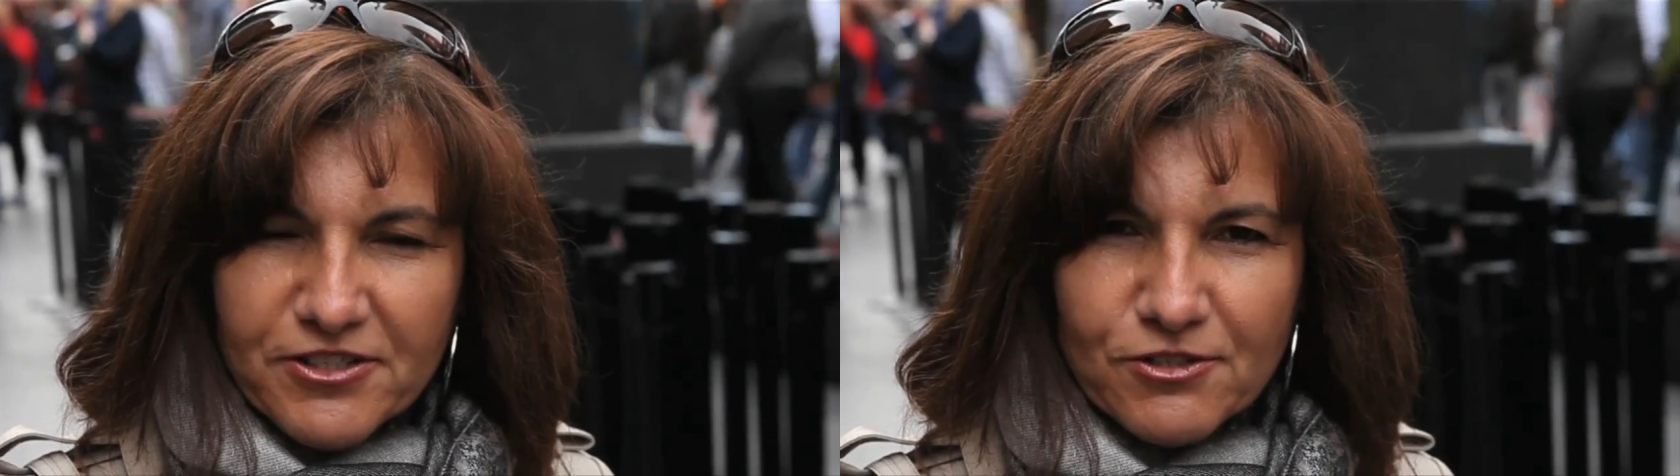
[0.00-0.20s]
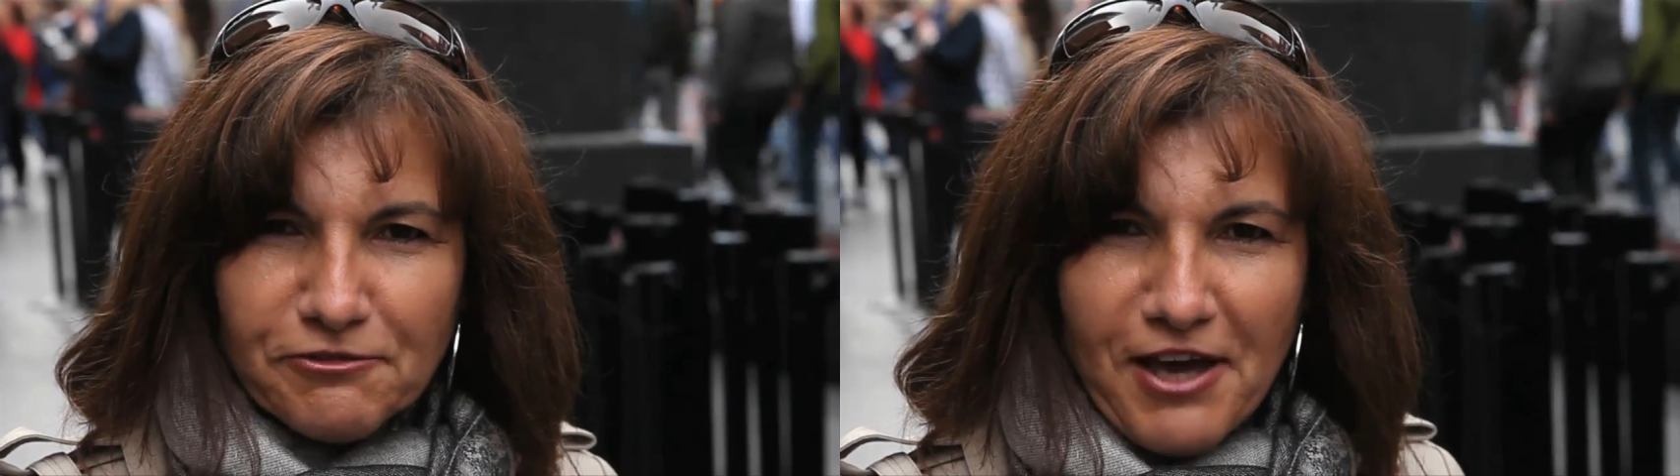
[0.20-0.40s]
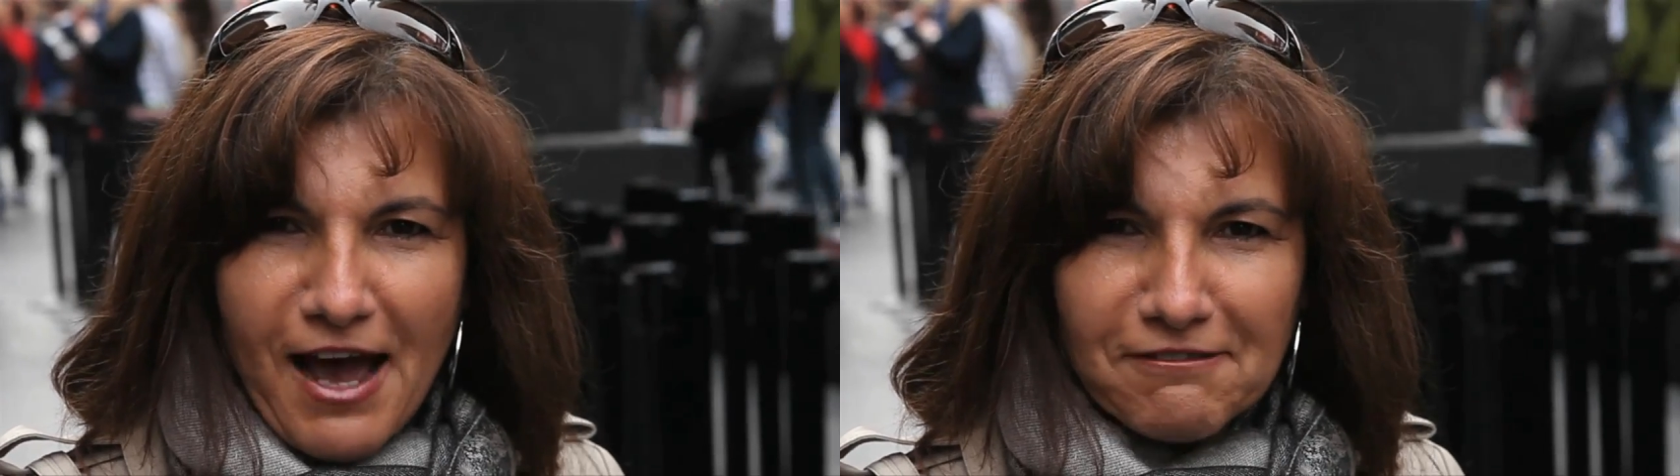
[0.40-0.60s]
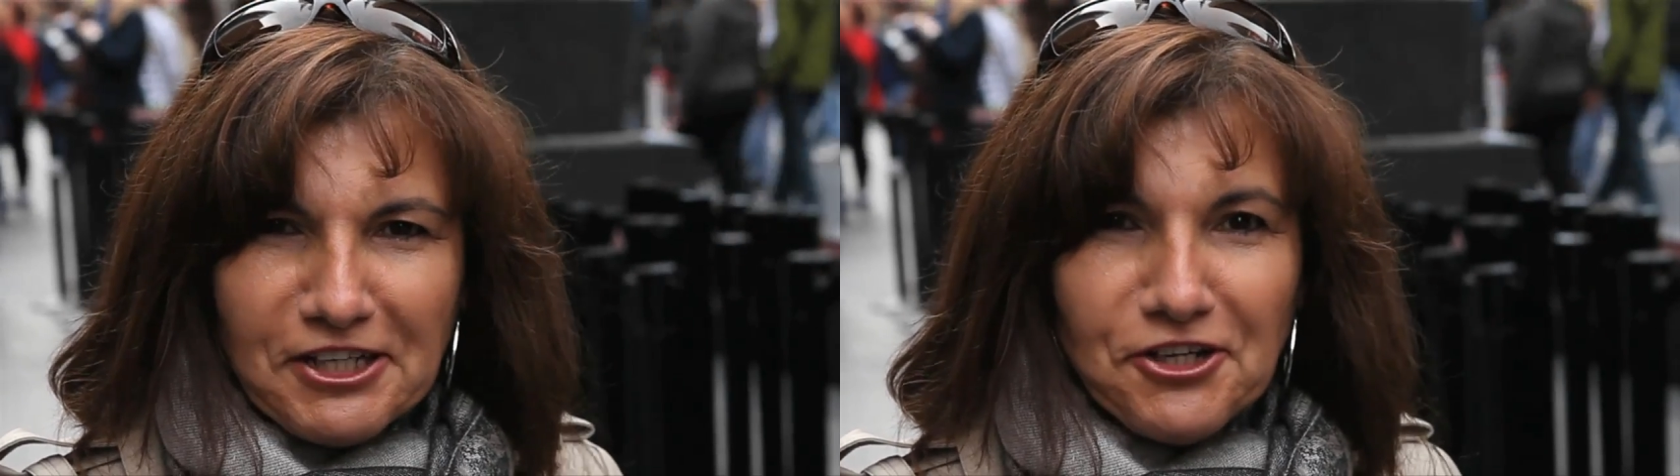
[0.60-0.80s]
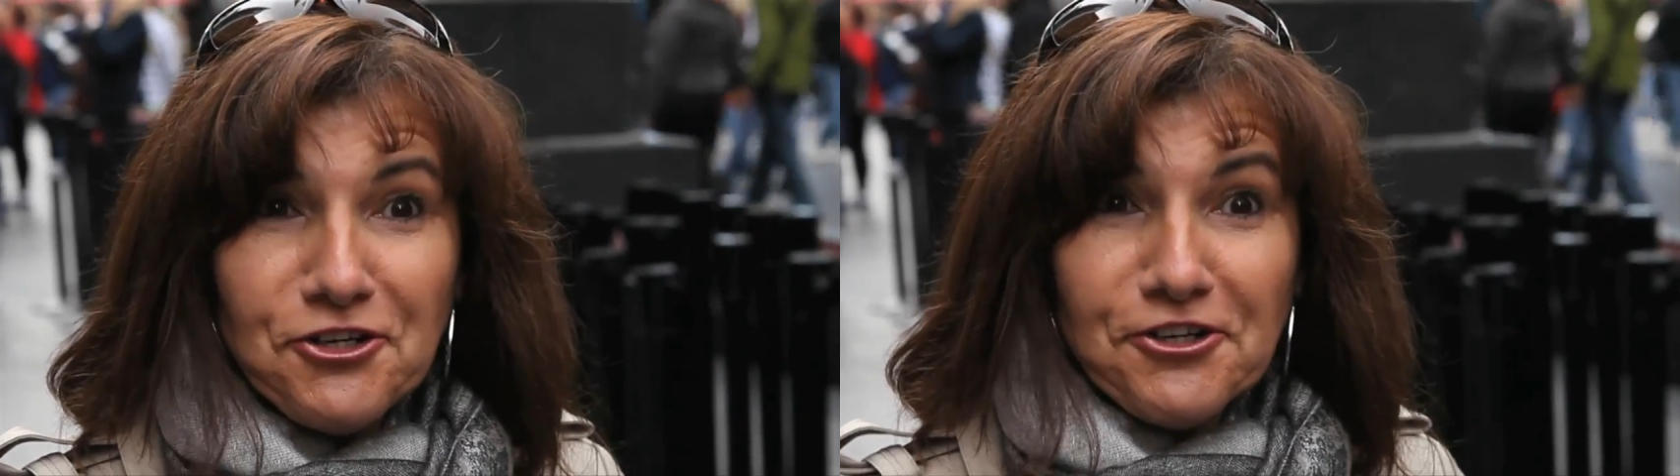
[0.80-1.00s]
so if you have
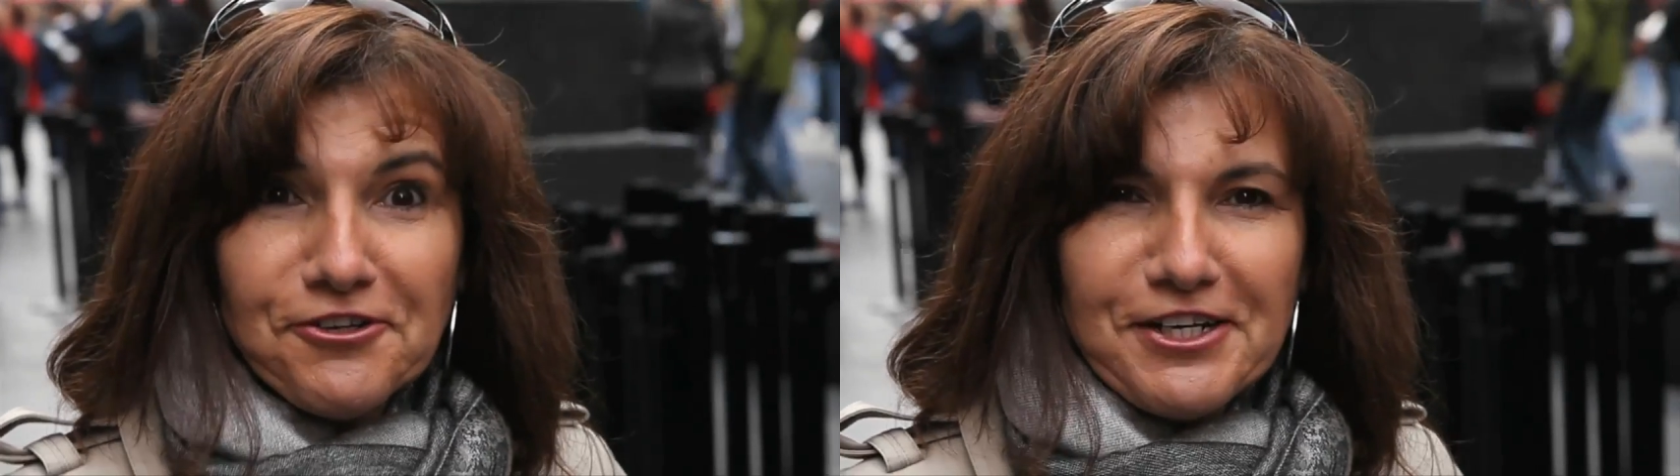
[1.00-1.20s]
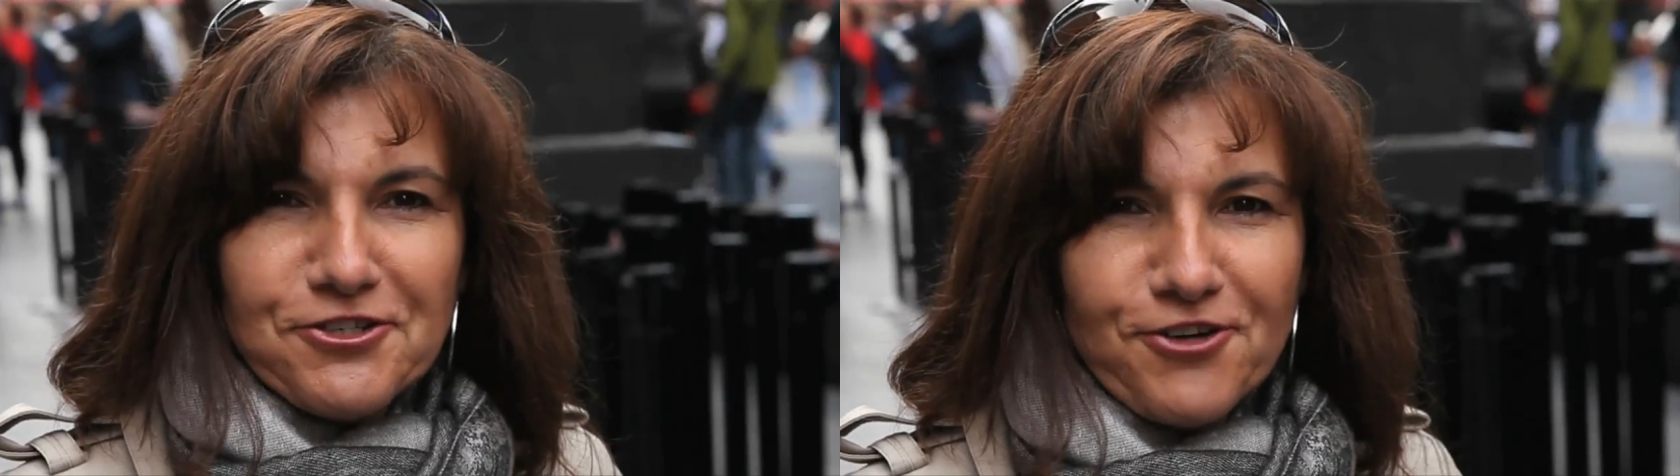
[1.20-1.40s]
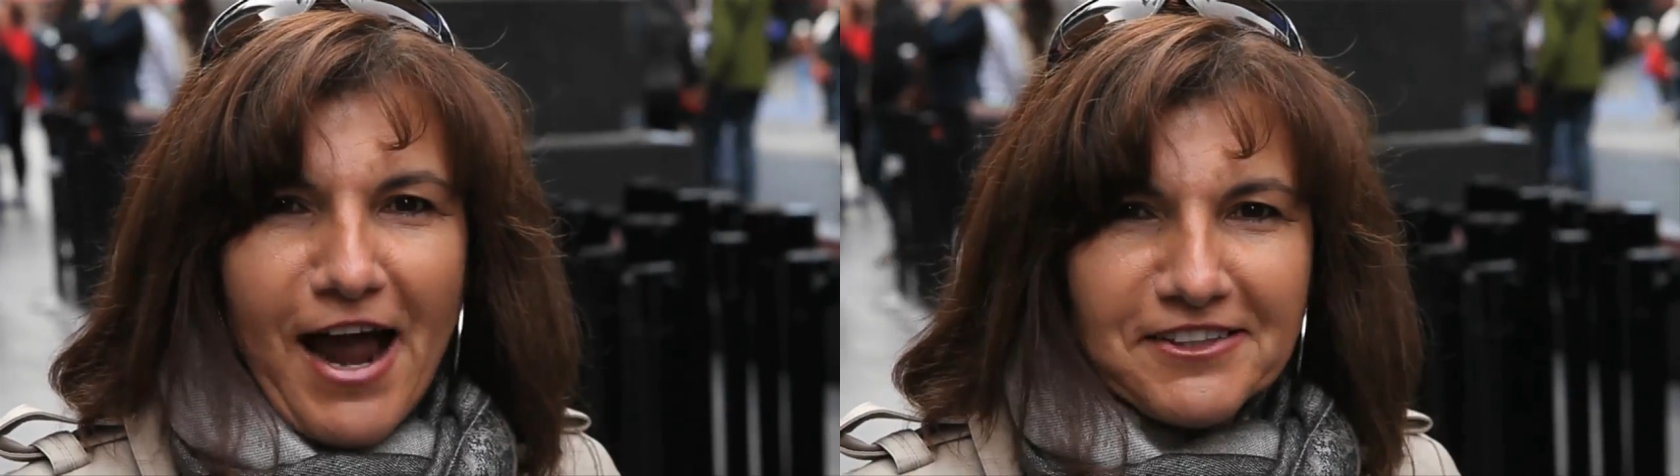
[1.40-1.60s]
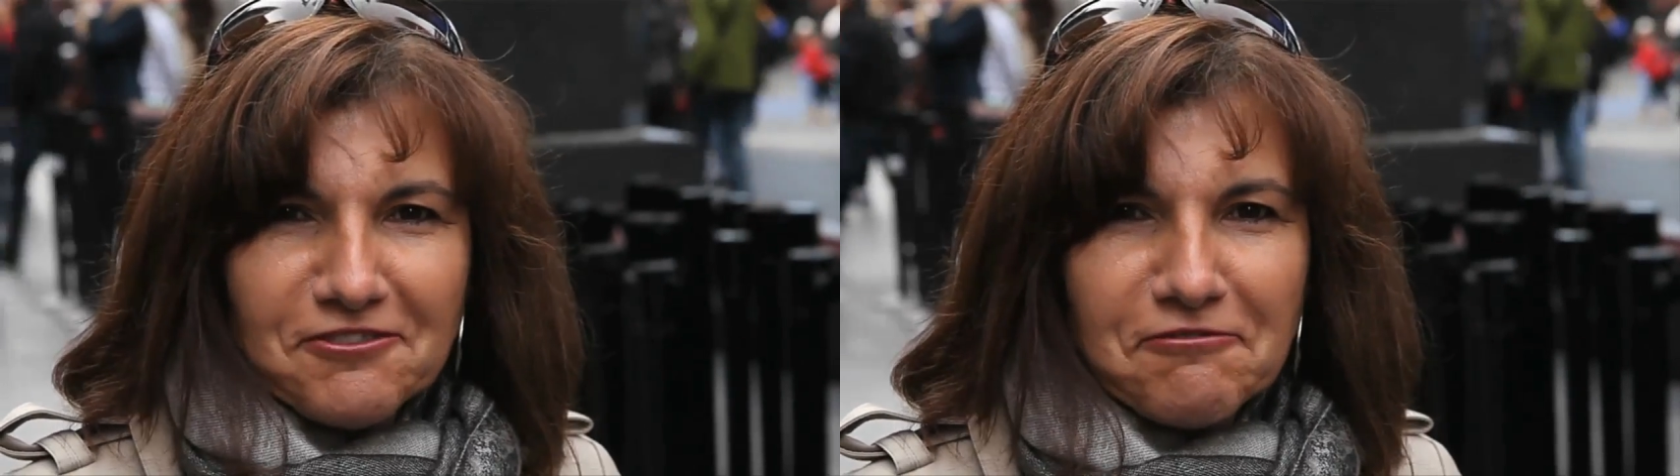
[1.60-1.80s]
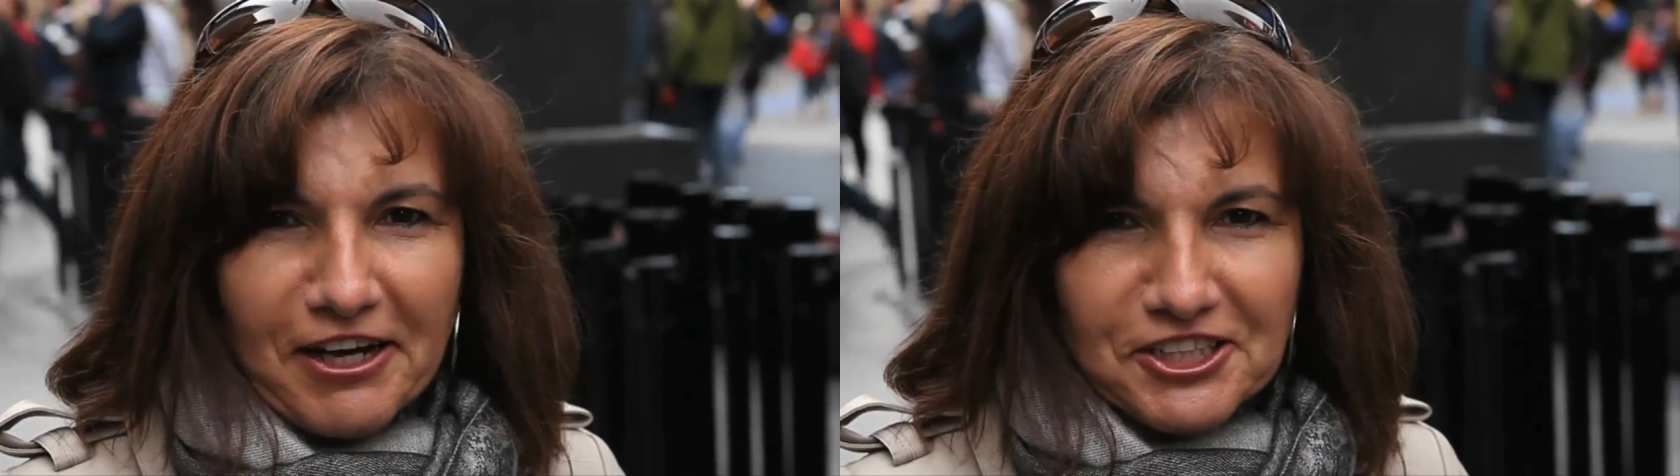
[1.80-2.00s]
like a urinary tract
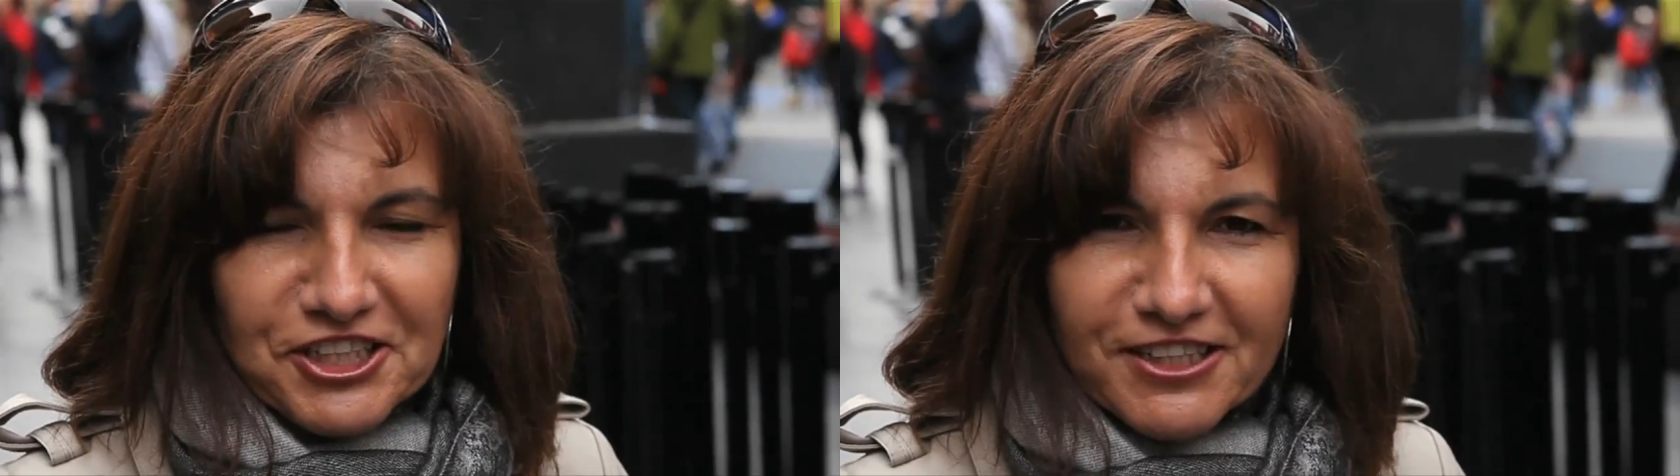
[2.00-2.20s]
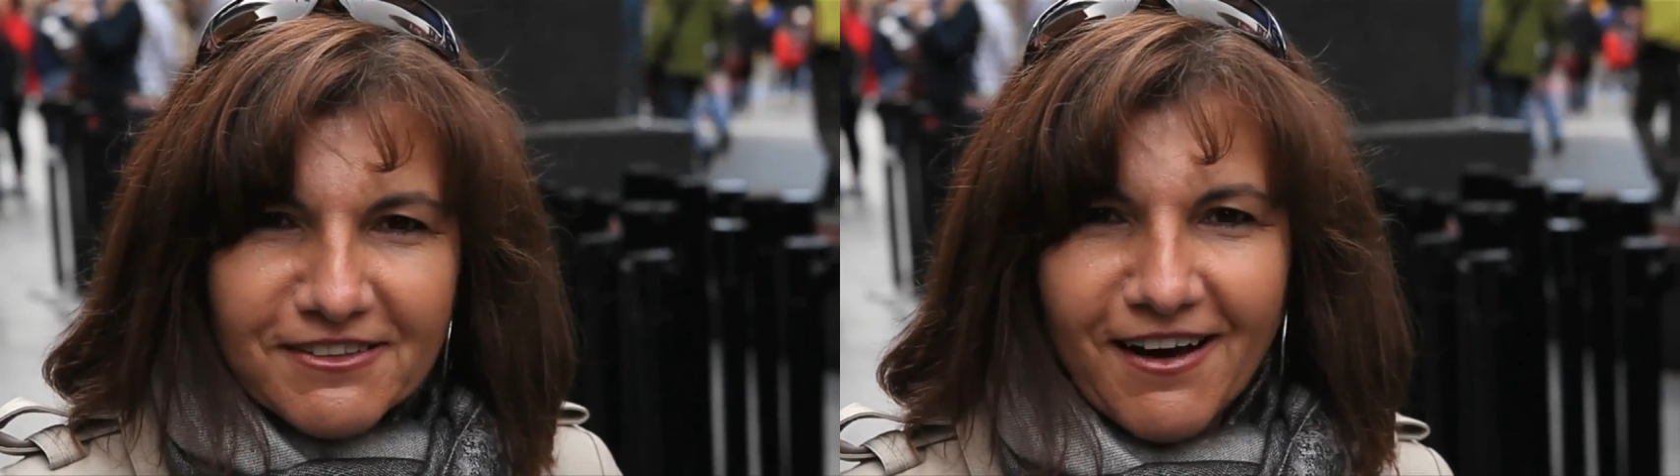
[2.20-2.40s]
infection,